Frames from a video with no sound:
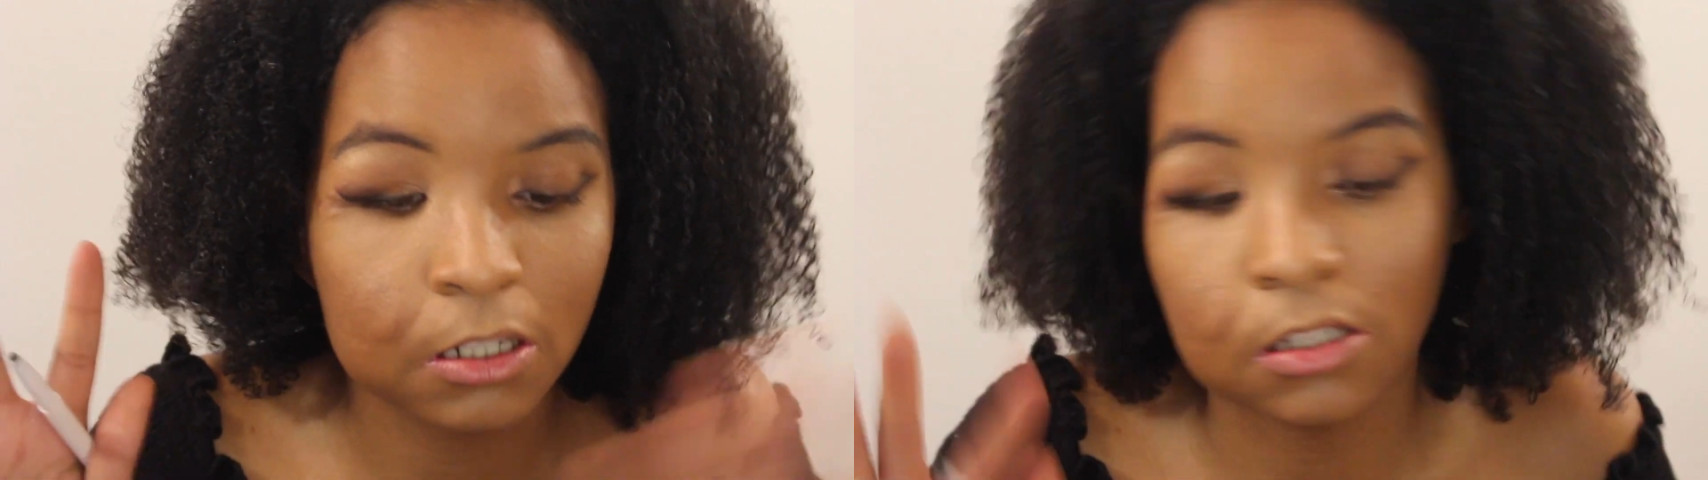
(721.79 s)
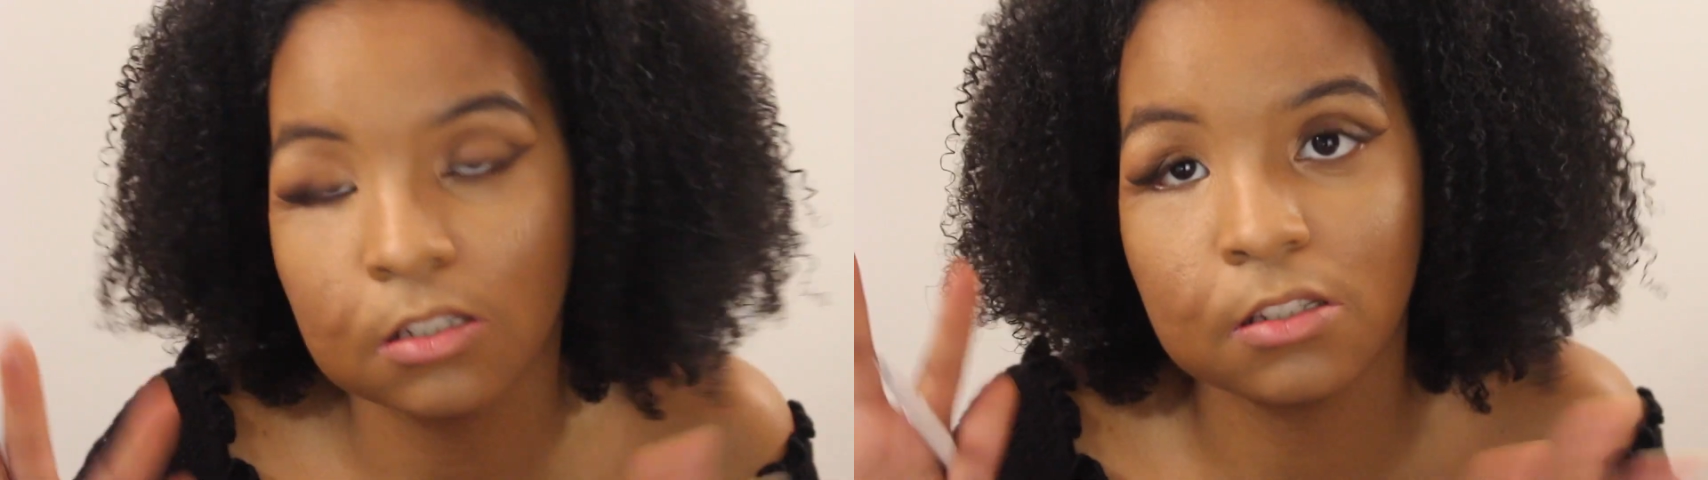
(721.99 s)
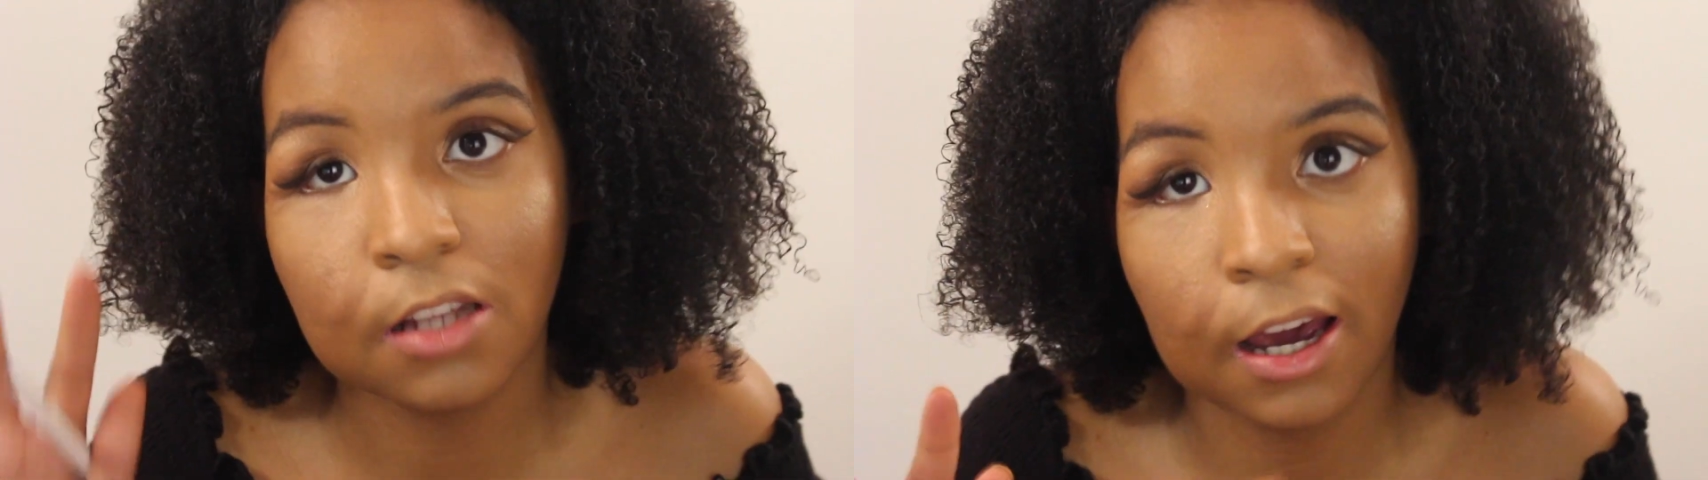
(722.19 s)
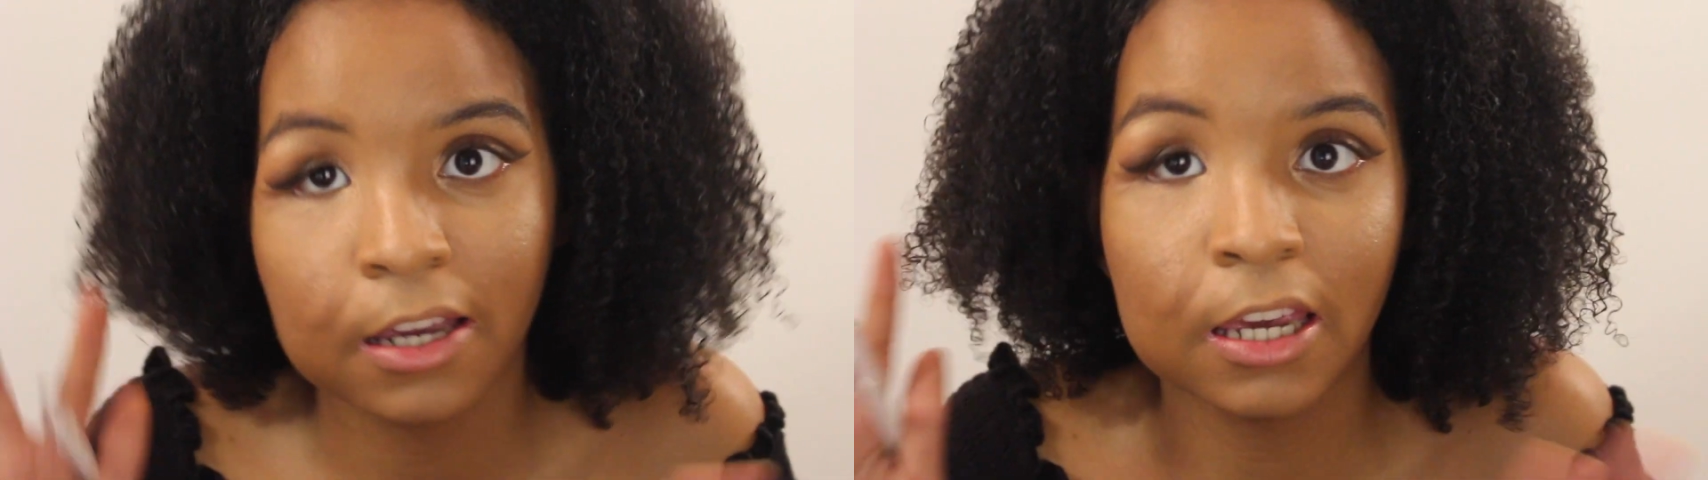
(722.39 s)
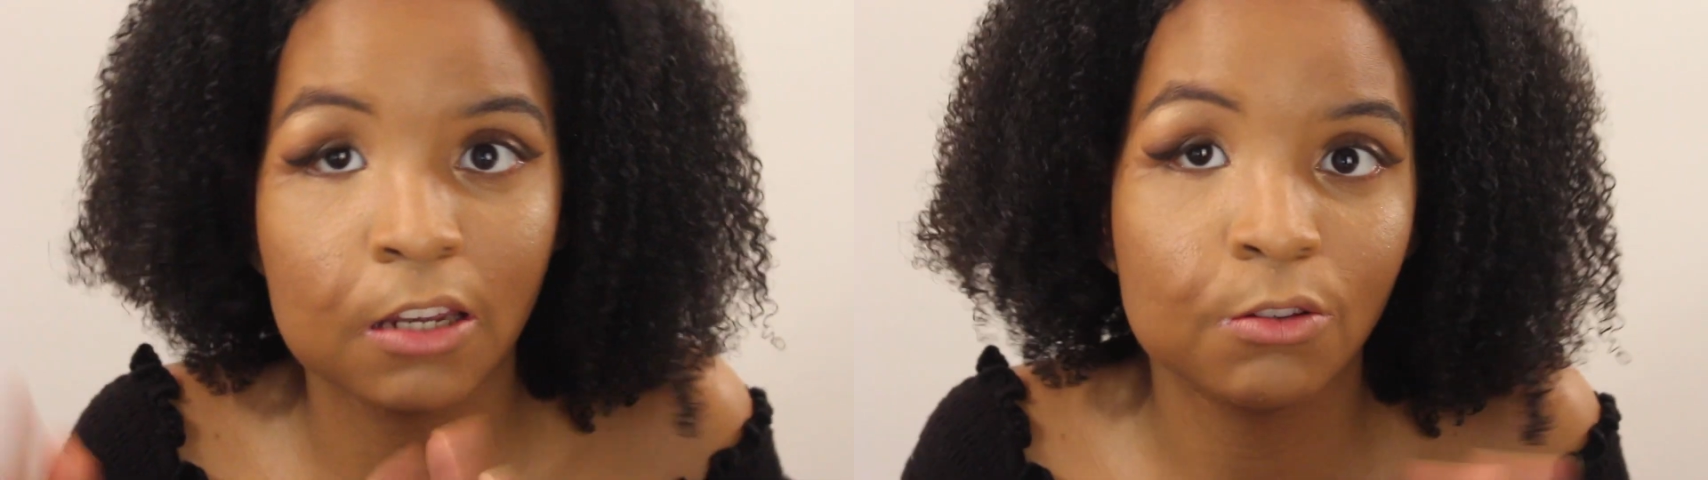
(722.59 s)
because I
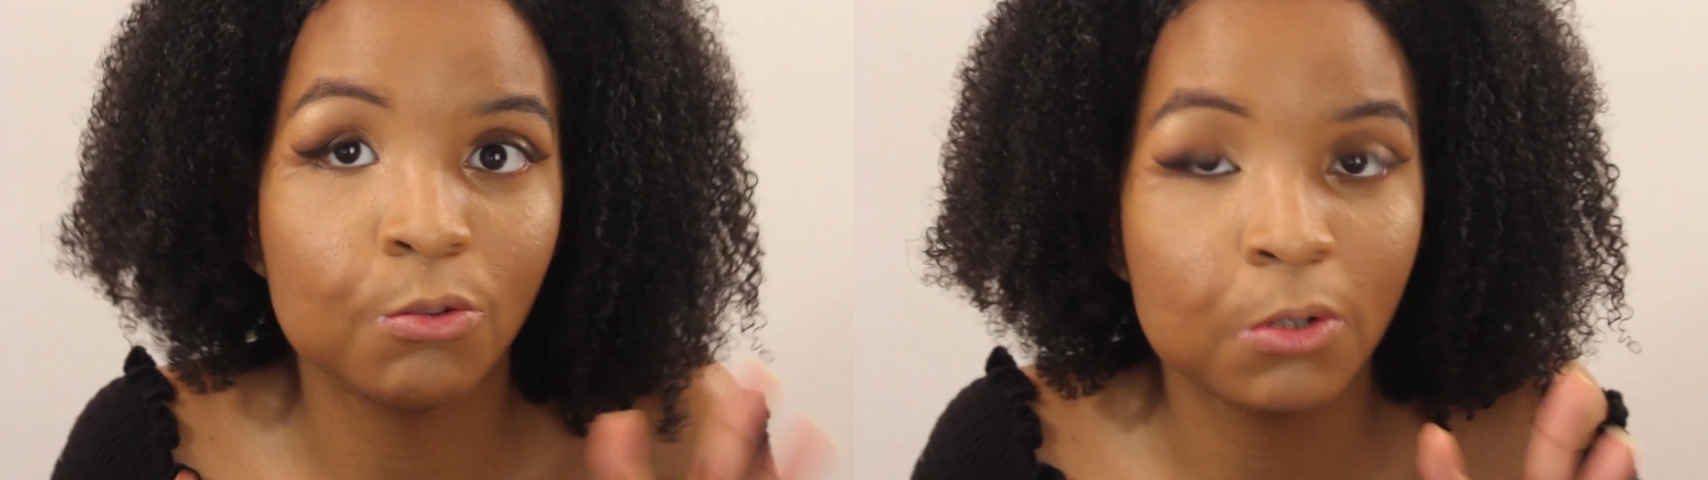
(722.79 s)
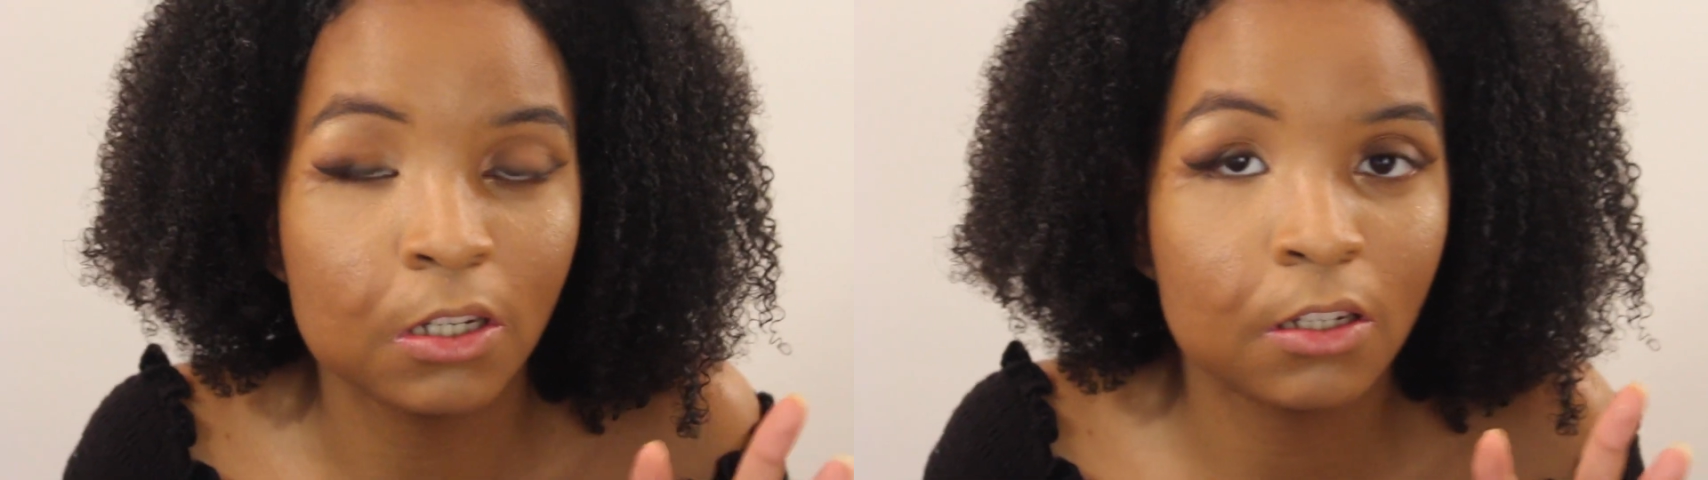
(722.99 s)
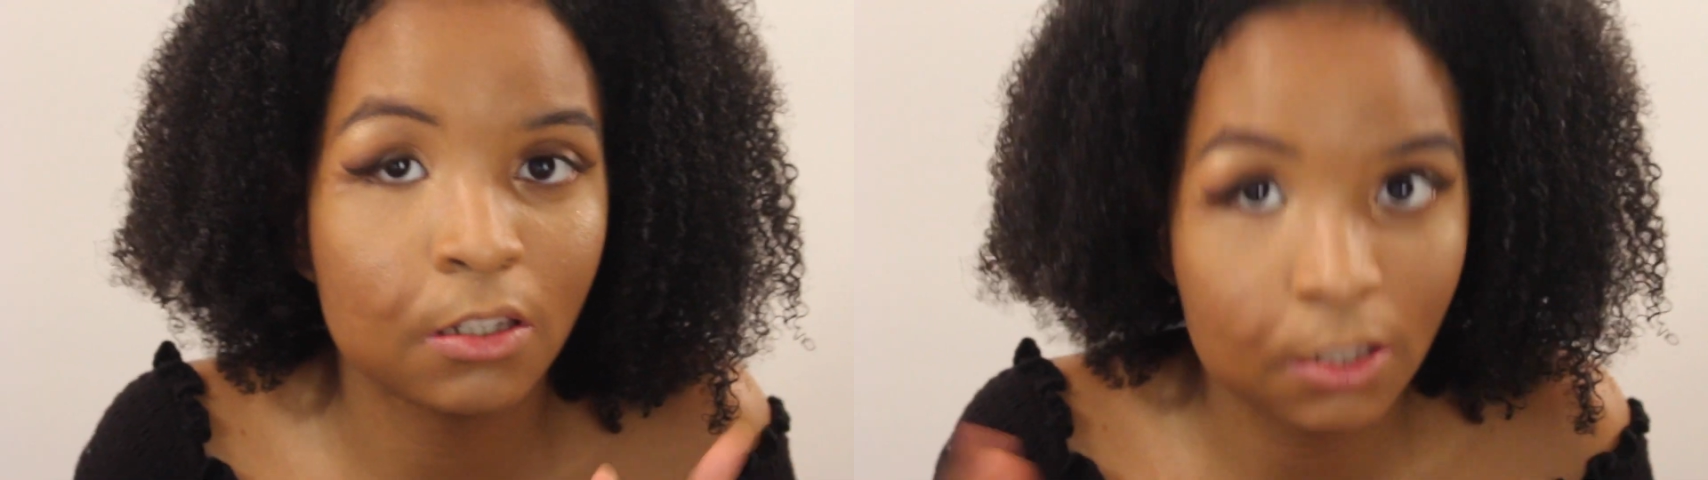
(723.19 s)
can't do it.